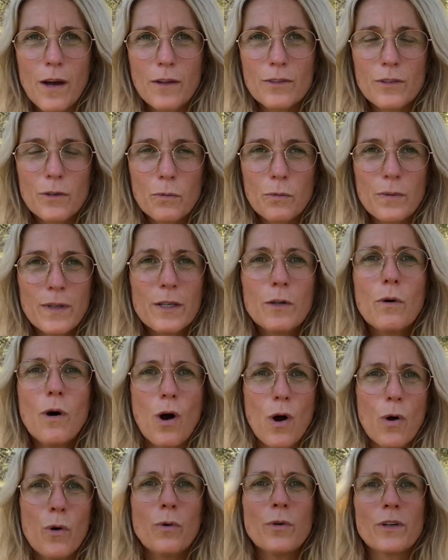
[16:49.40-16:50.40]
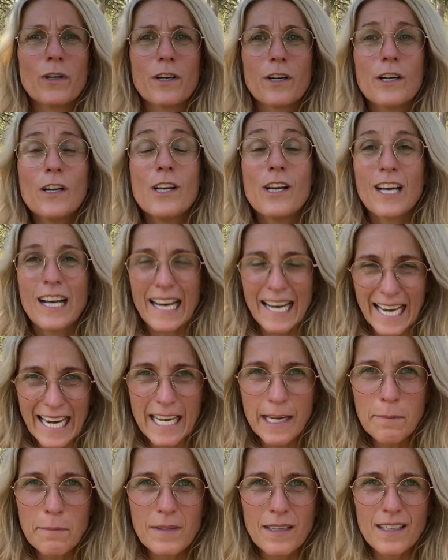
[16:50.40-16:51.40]
real owner
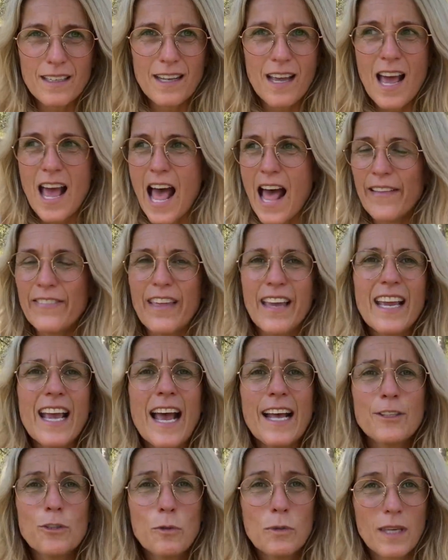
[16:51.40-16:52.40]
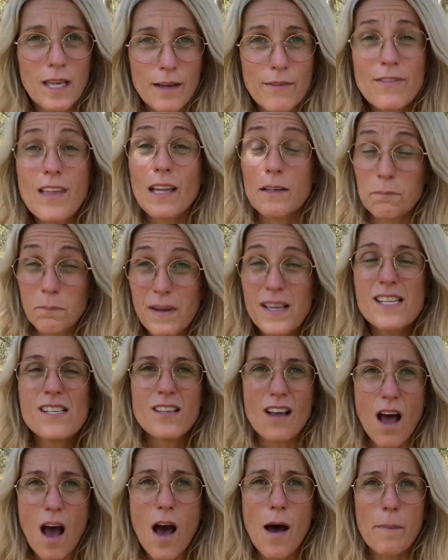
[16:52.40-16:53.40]
claimed it, and they had to give that piece
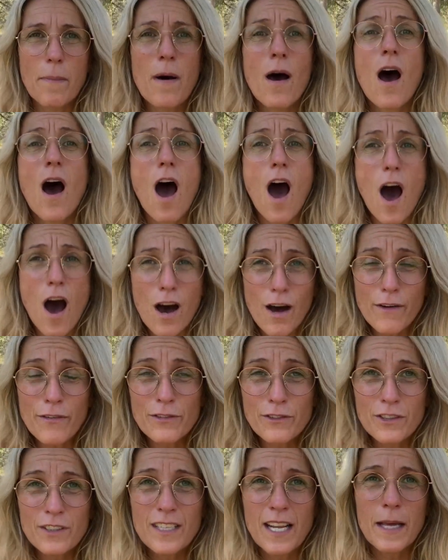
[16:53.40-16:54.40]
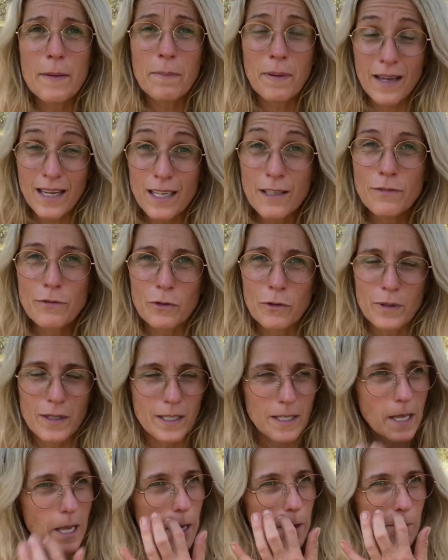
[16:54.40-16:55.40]
up after they paid for it.
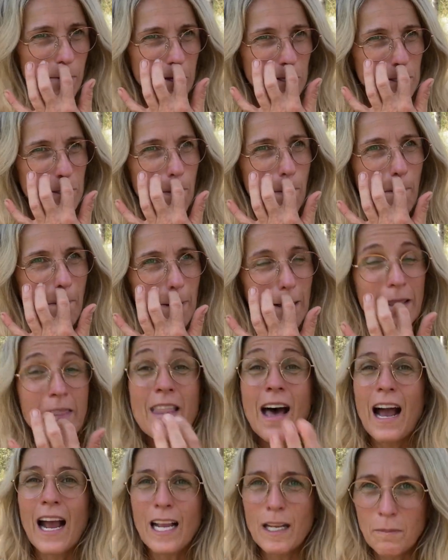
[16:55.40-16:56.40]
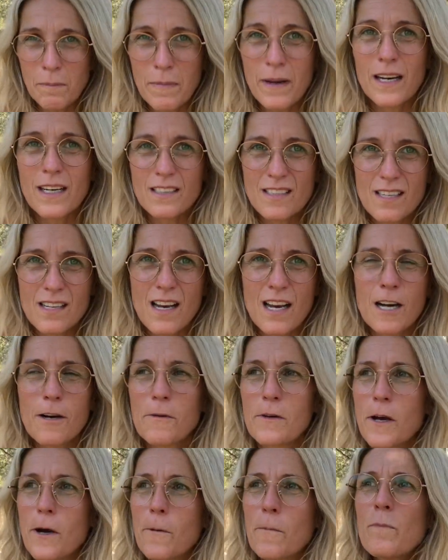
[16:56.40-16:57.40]
It was a nightmare
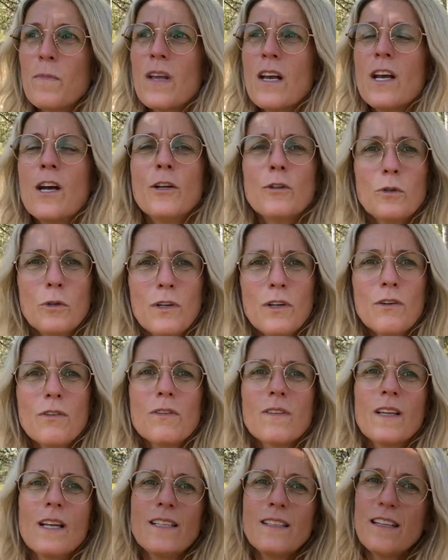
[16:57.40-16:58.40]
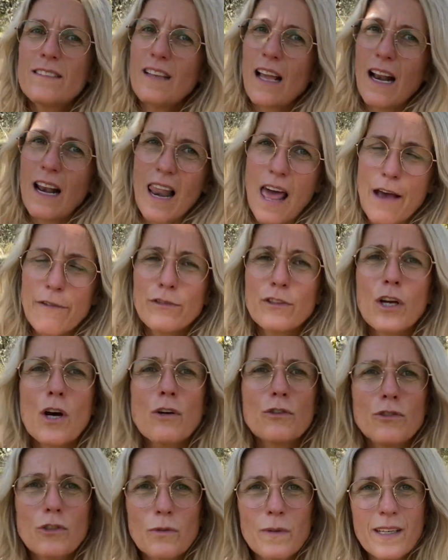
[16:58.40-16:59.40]
scenario. Do you think that they left
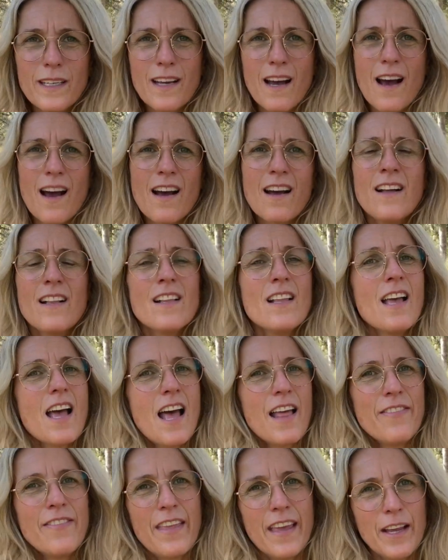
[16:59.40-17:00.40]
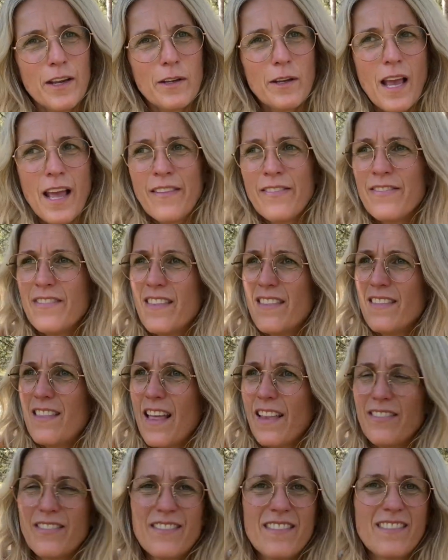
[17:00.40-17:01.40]
Costa Rica and
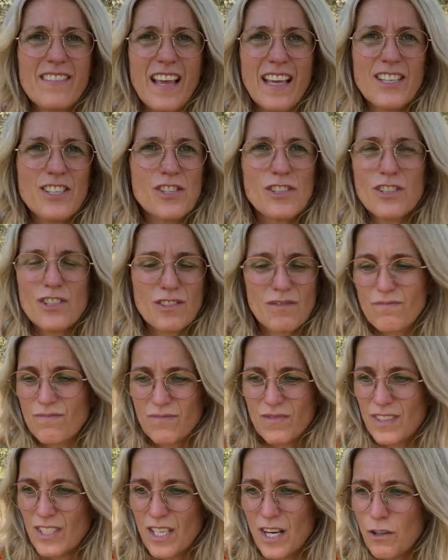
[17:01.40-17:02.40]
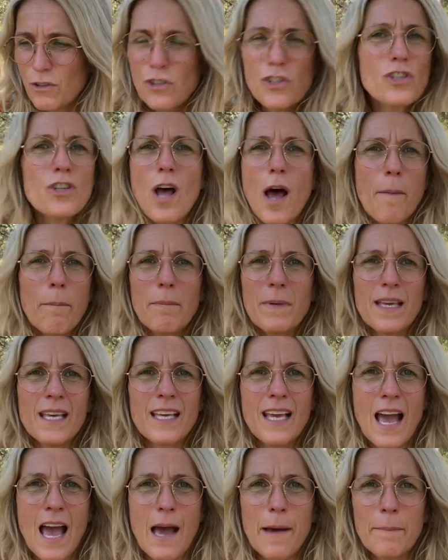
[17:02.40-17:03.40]
that they just, stopped being
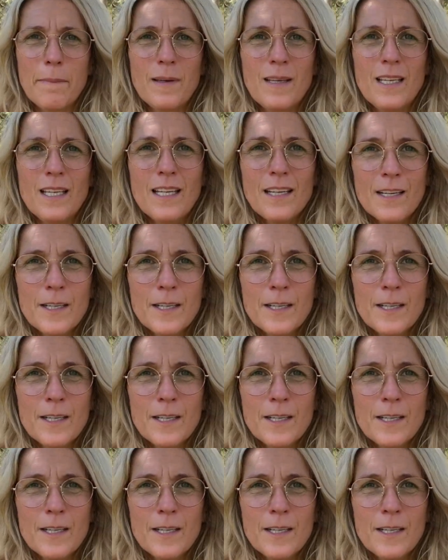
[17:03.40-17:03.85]
happy?